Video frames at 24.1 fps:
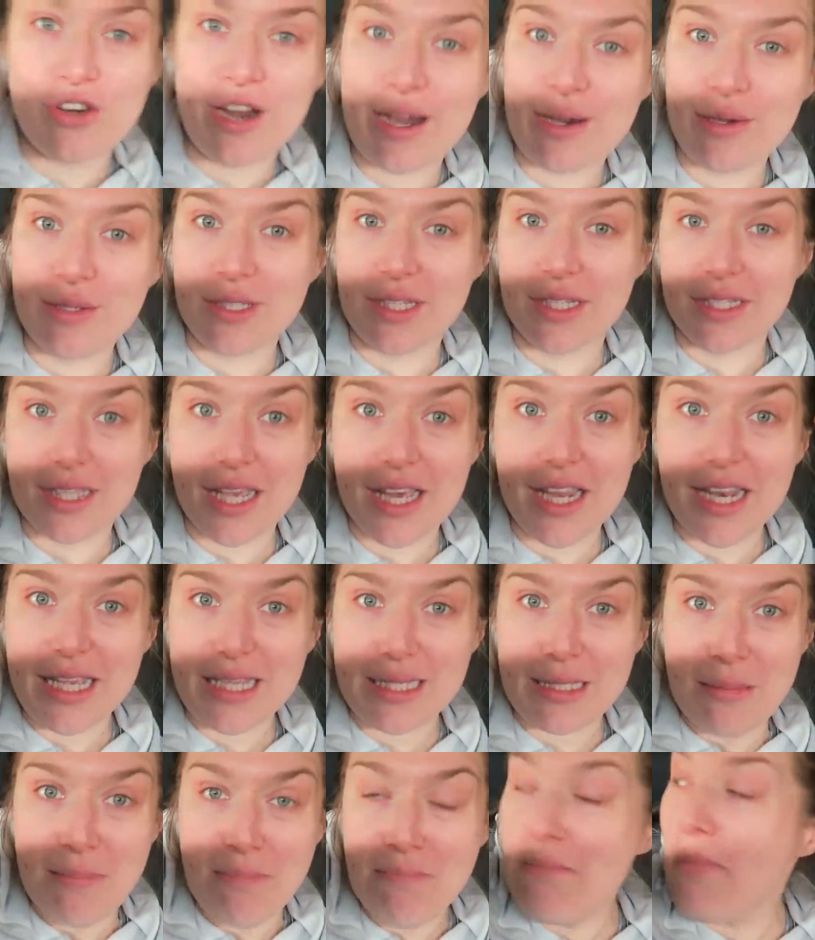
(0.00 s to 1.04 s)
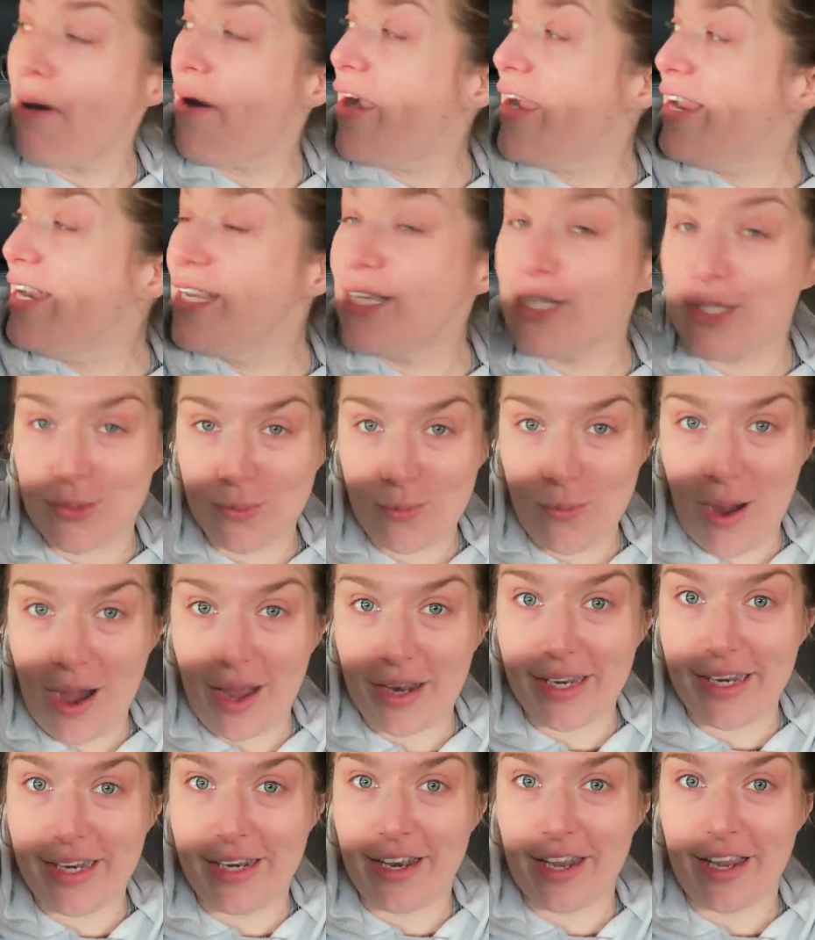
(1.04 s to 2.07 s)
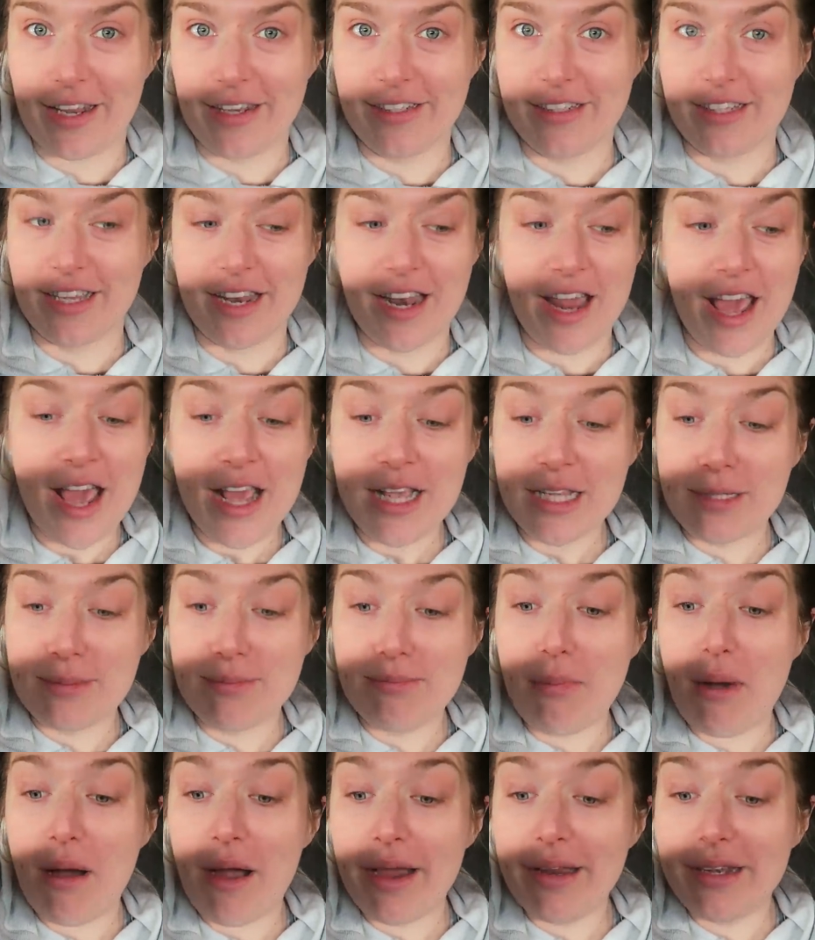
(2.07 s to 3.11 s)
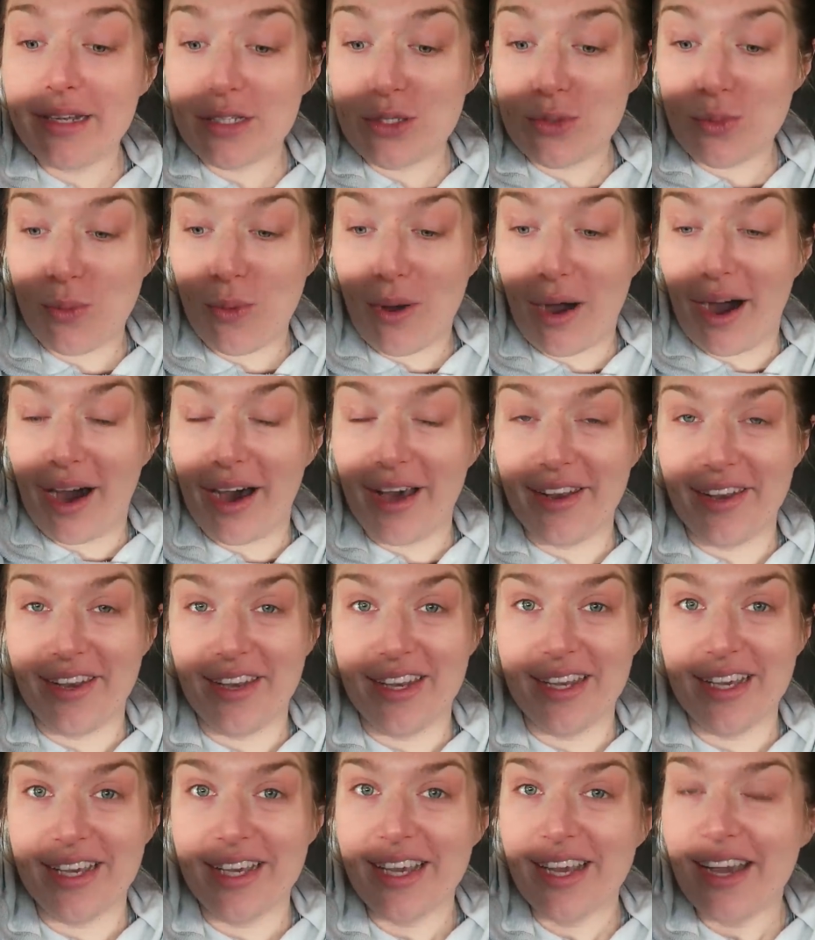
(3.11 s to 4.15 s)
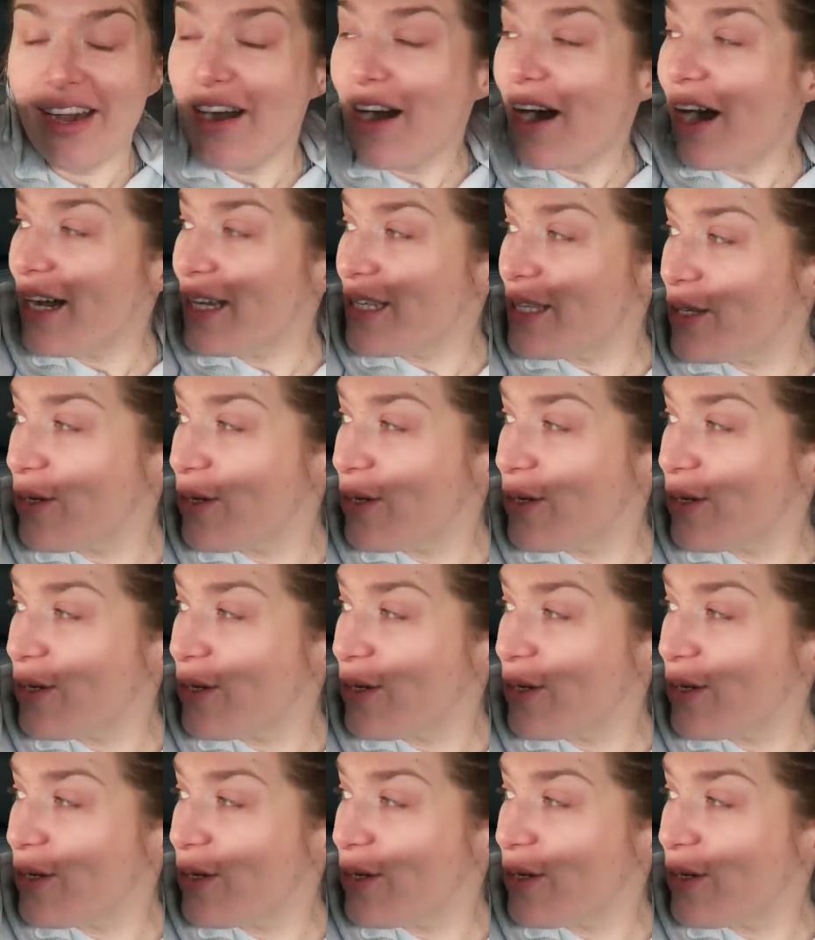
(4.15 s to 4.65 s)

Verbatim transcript: trousers, and it's minus one in London. It's minus one. I